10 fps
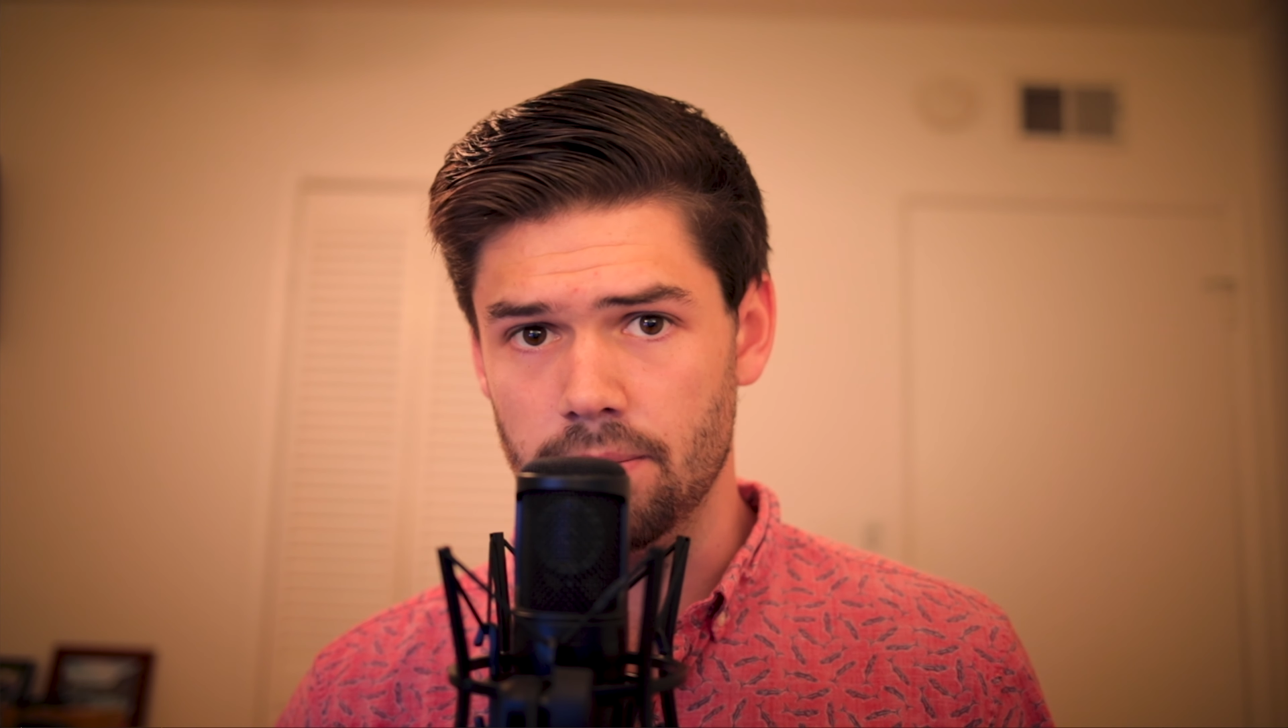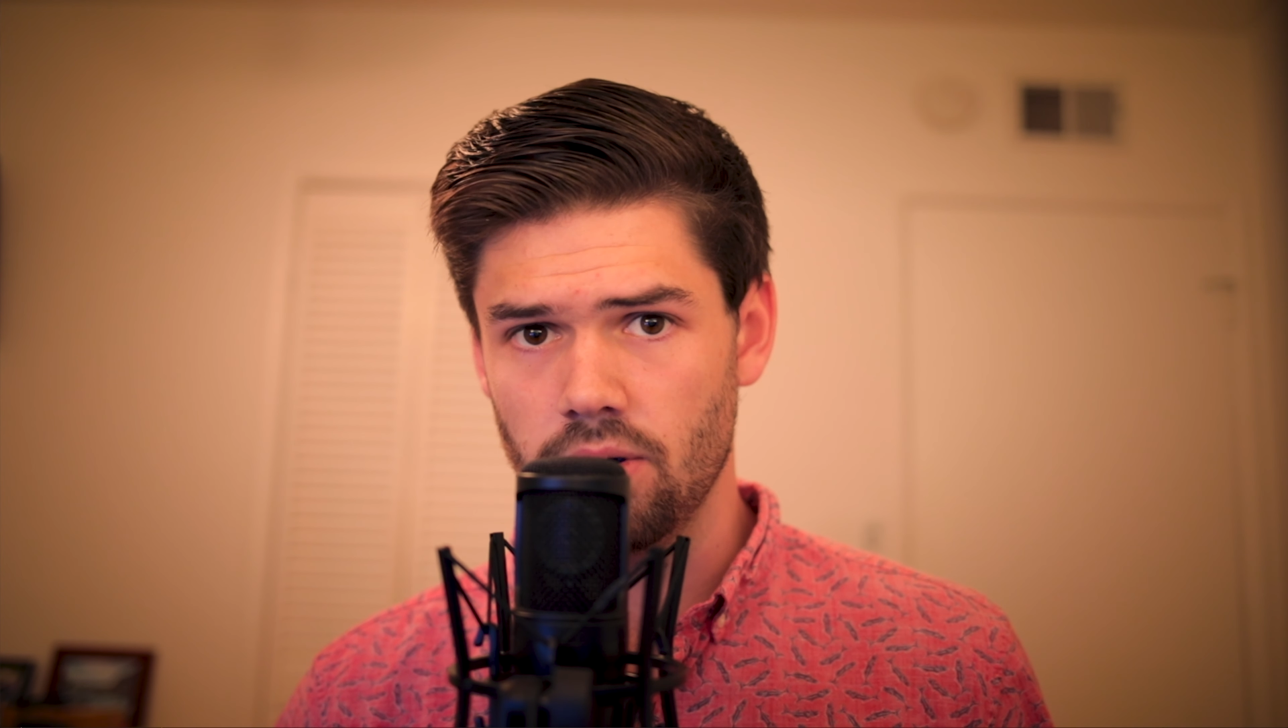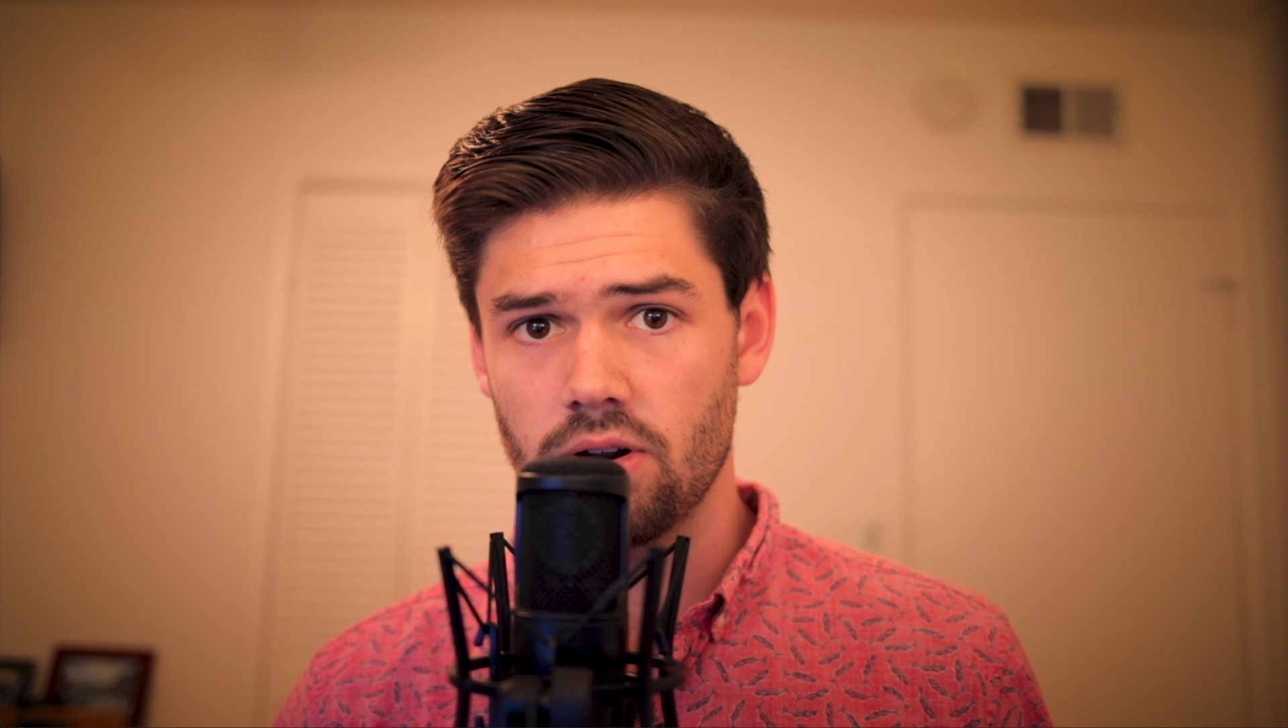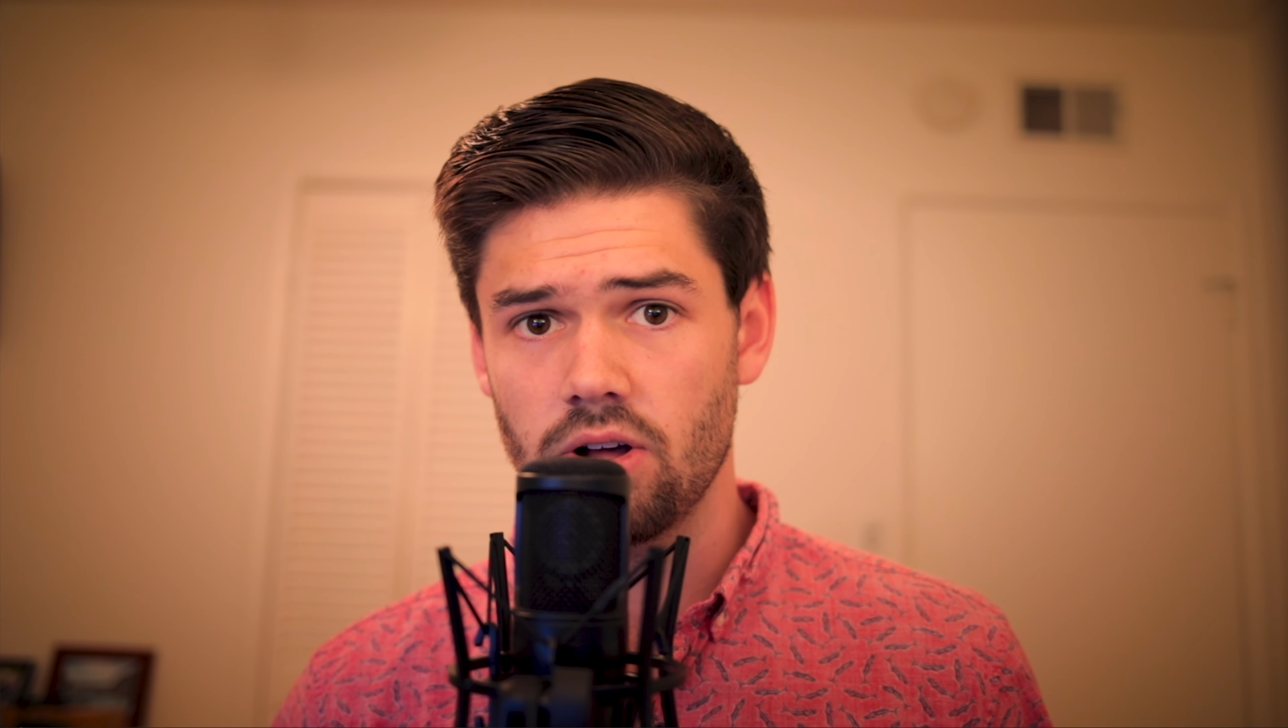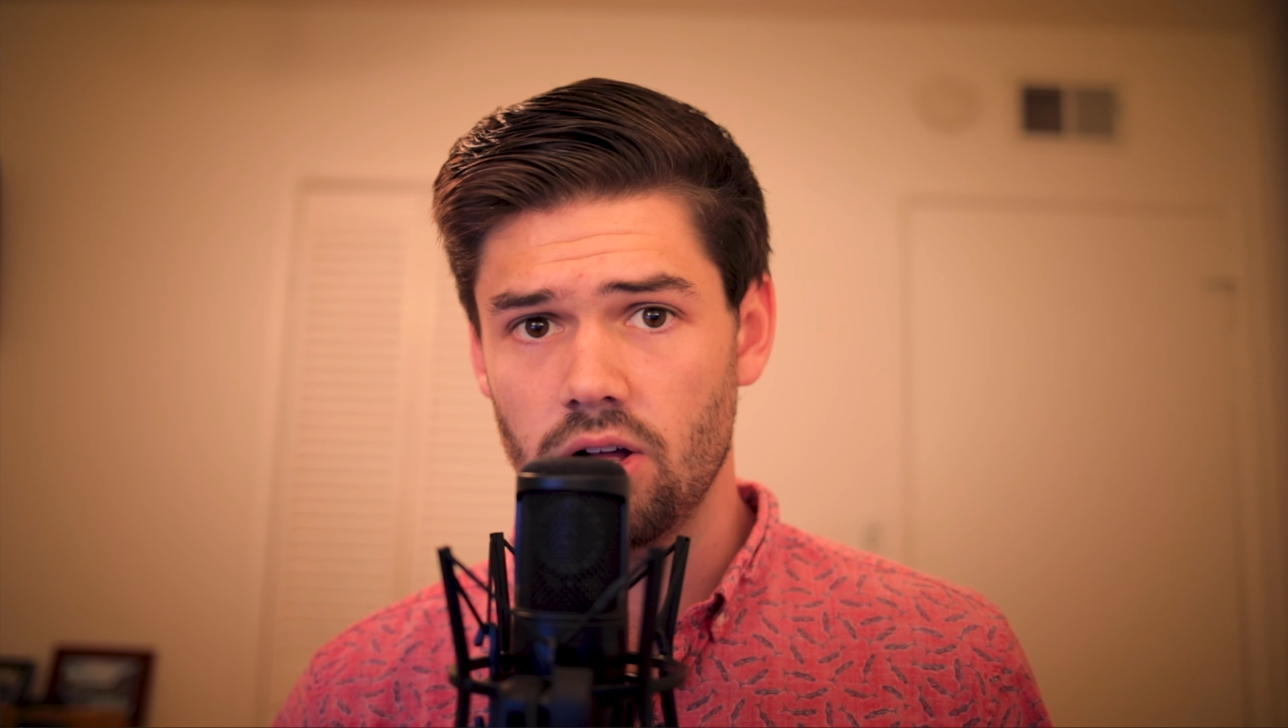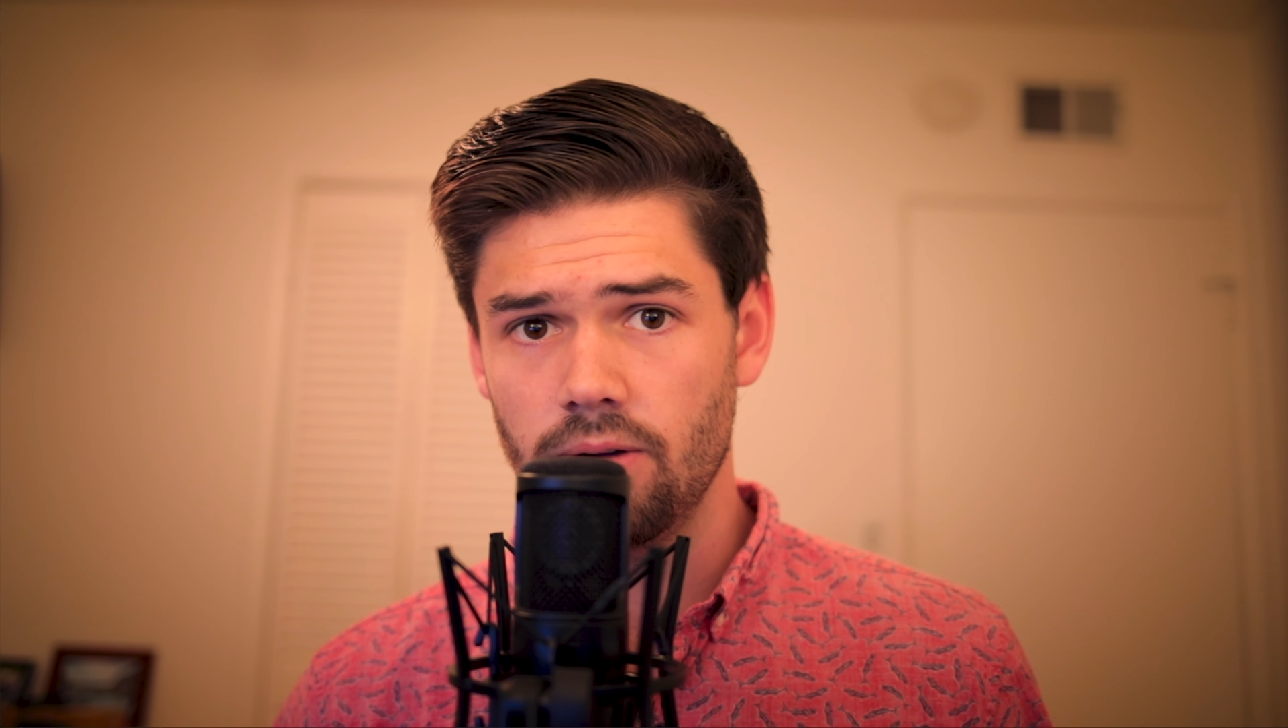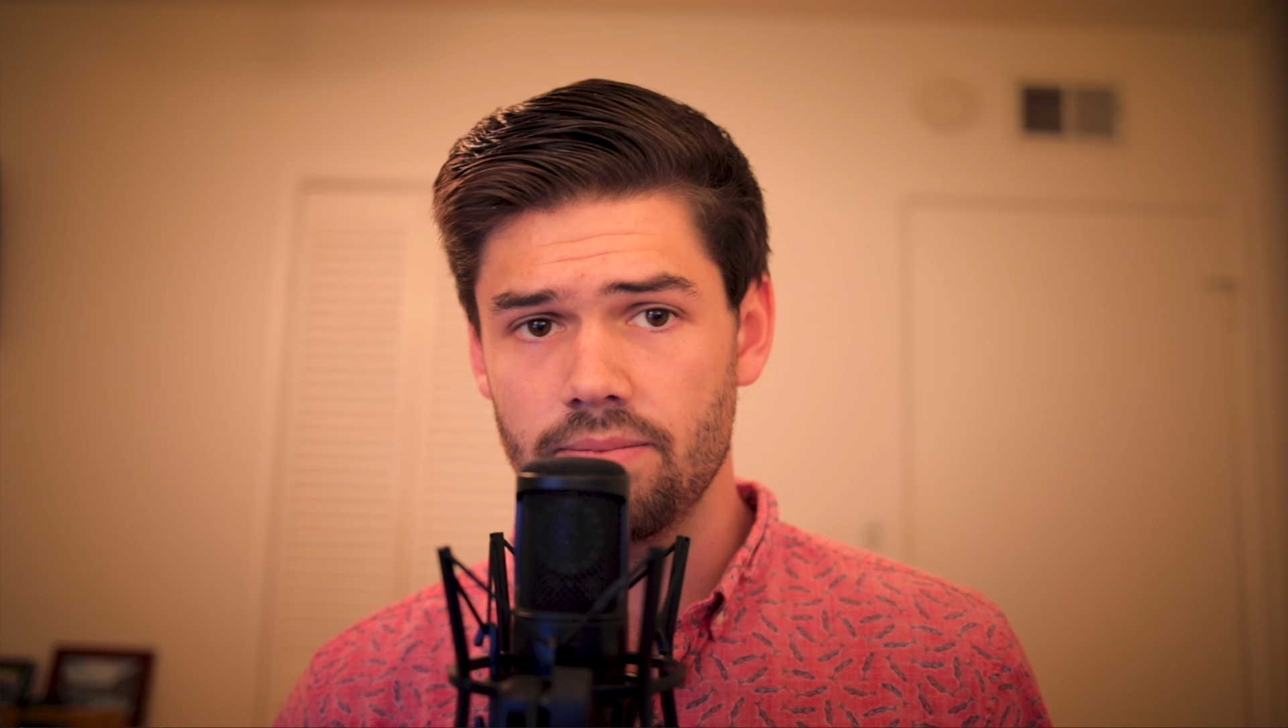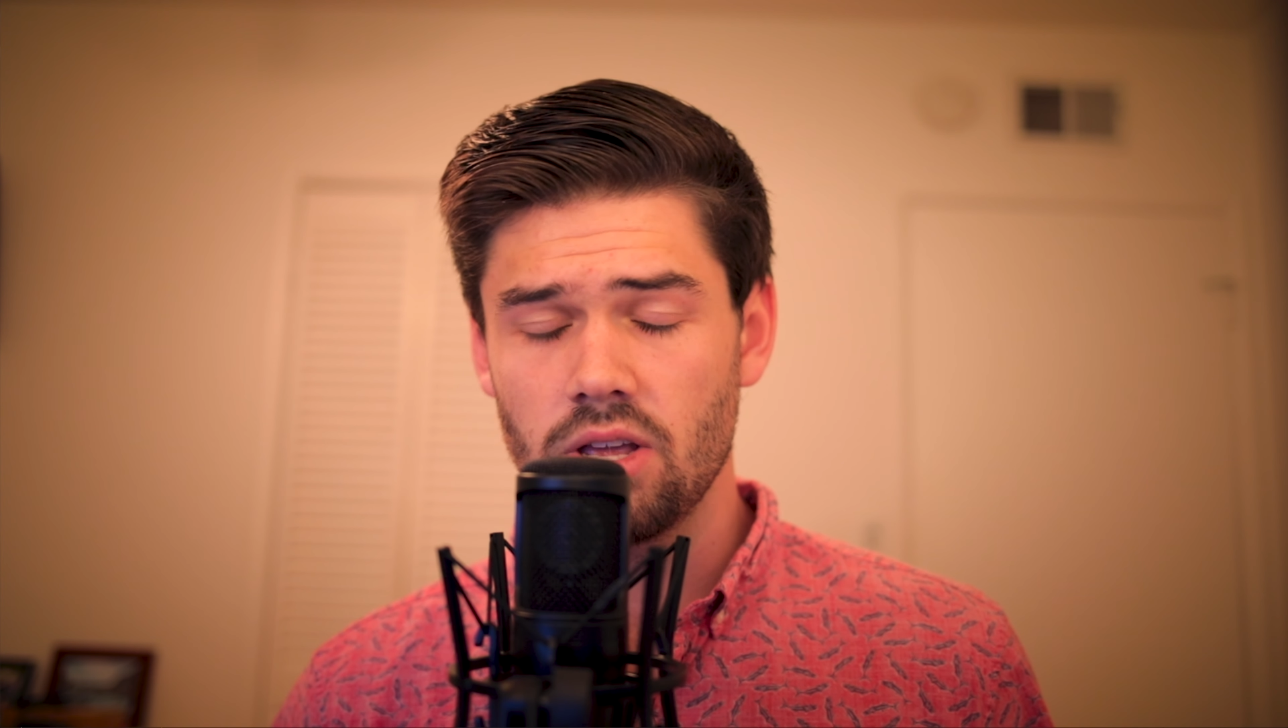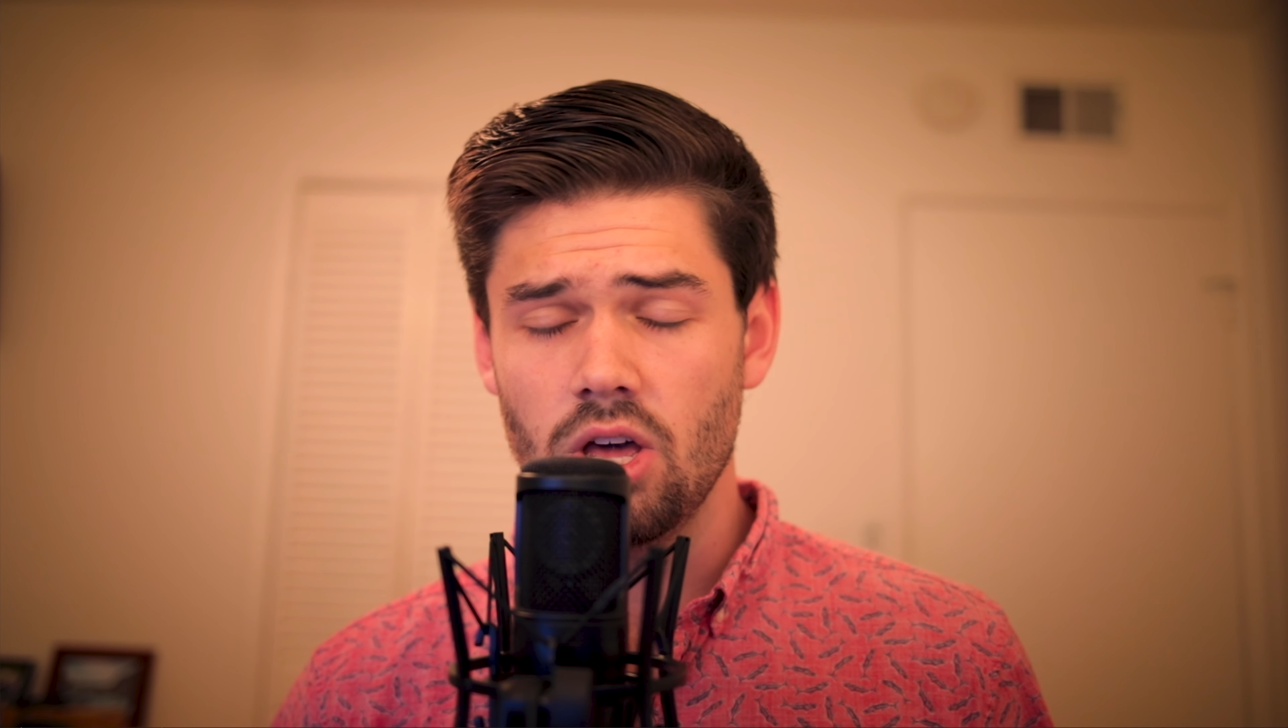protocol,